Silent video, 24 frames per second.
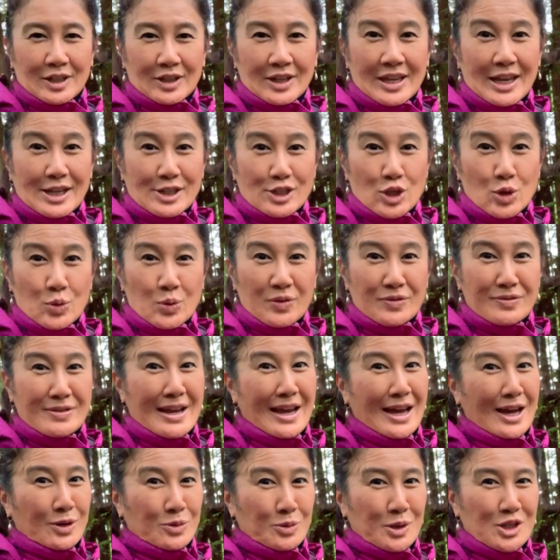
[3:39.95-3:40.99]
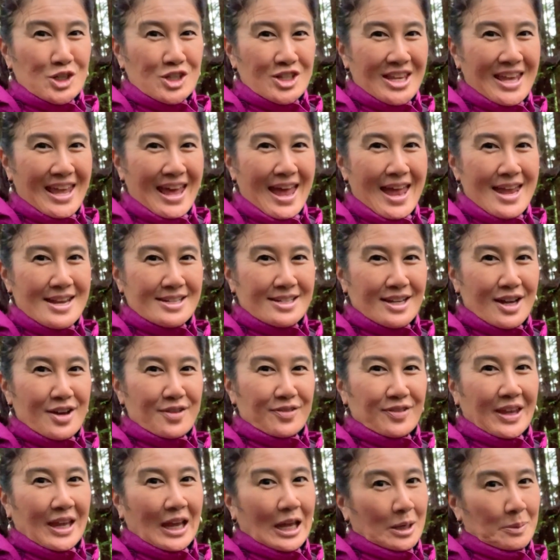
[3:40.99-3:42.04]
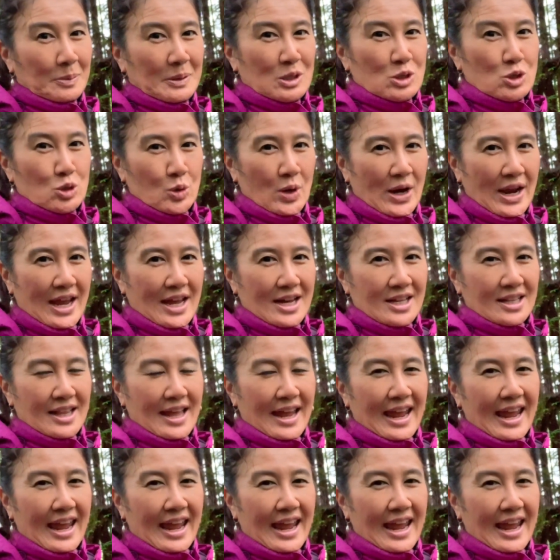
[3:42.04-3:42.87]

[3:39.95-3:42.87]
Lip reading: Okay, so we've now reached the end of Canopy Trail,